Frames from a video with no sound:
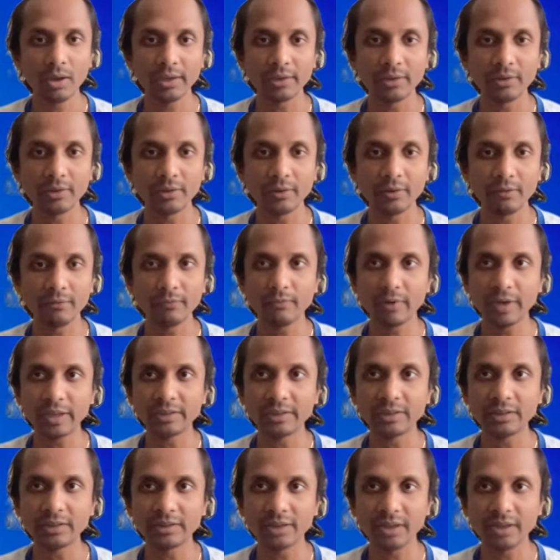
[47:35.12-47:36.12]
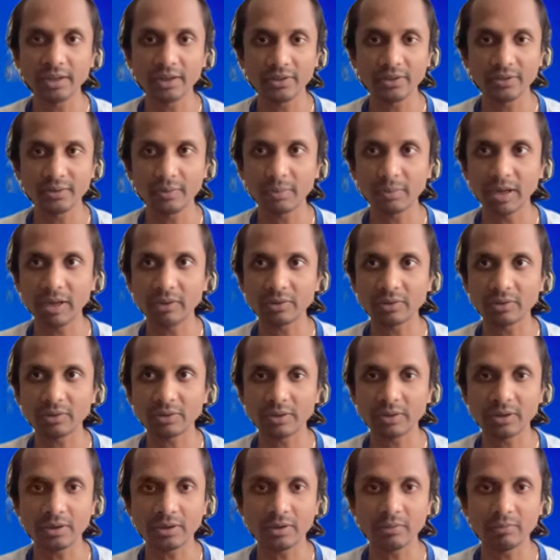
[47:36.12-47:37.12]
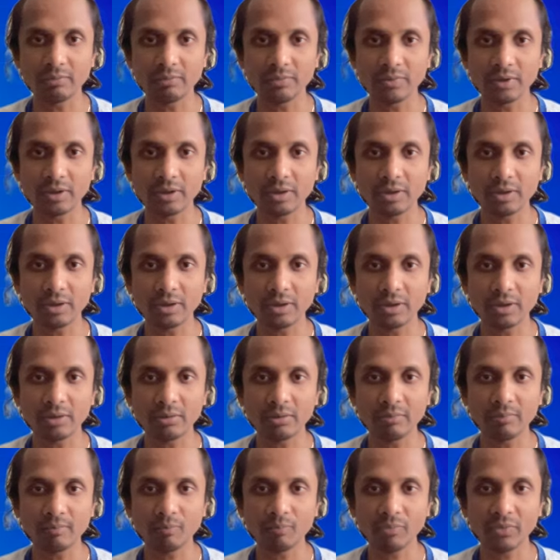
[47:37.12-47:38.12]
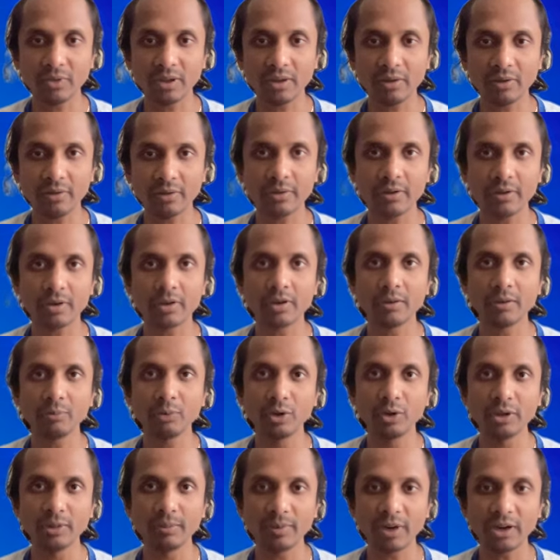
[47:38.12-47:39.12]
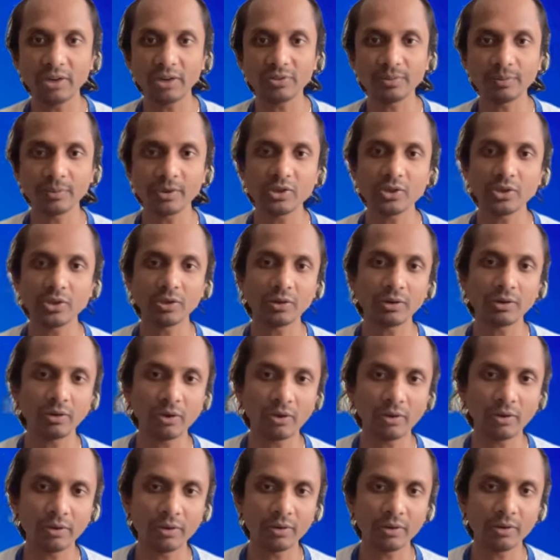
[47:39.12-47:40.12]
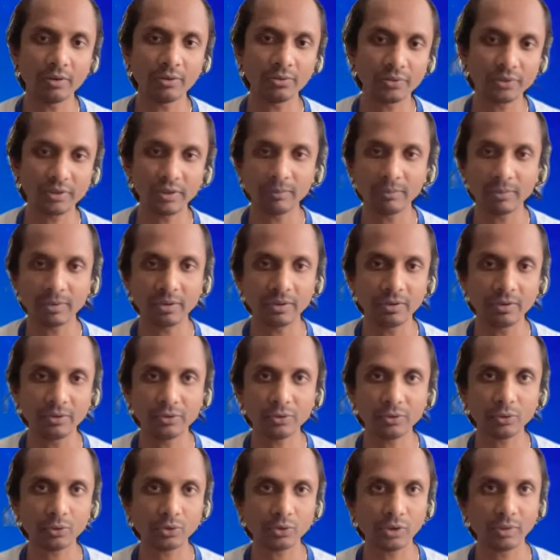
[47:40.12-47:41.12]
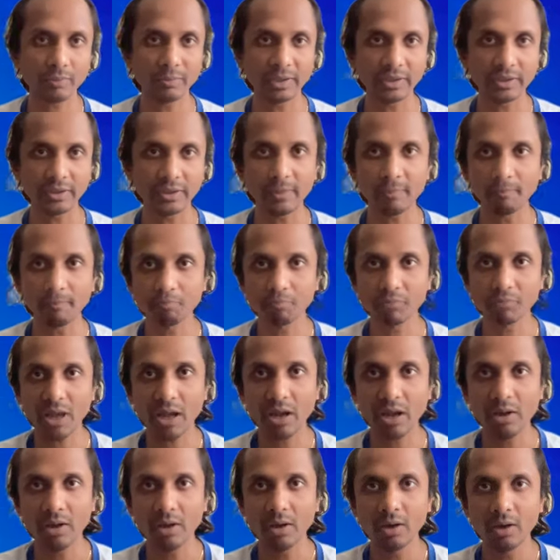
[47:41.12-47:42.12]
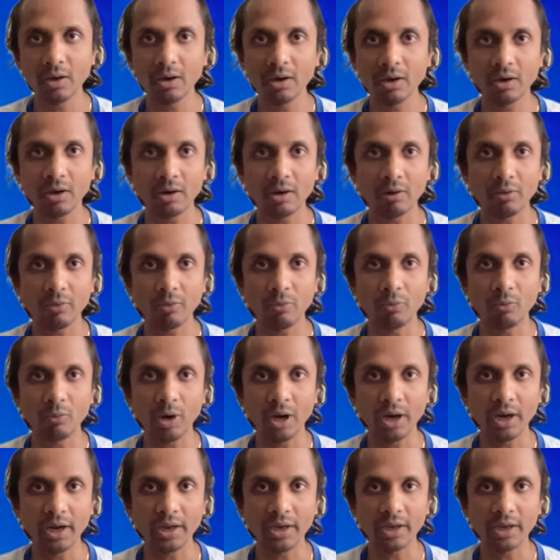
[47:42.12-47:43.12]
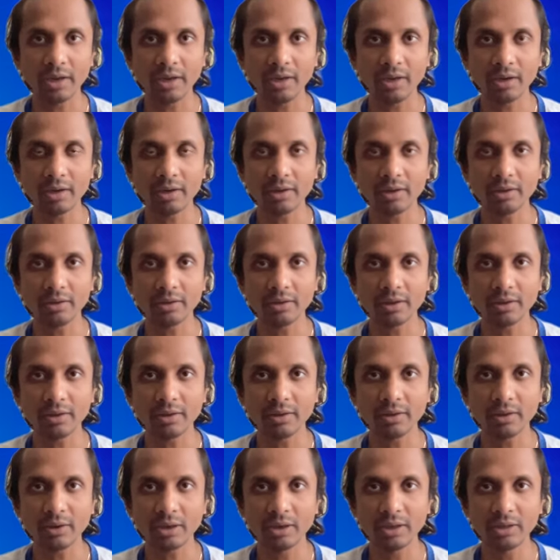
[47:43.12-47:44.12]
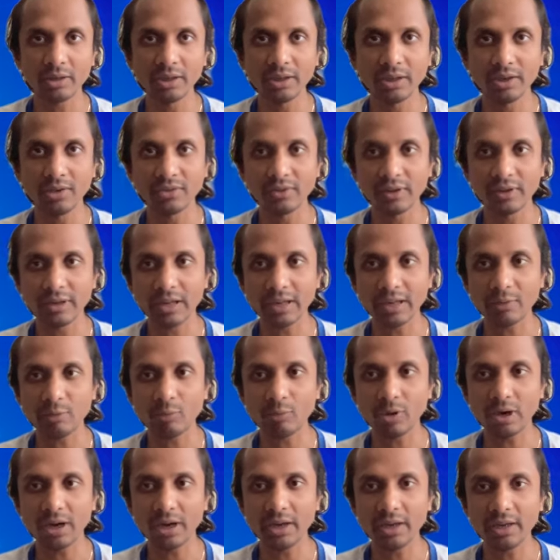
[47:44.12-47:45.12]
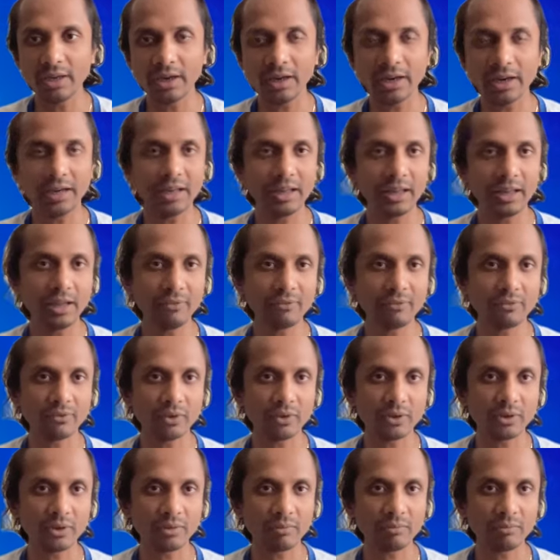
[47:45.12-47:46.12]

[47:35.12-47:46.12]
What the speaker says: And the final thing is about the community participation on several social media. Why the only reason like why I left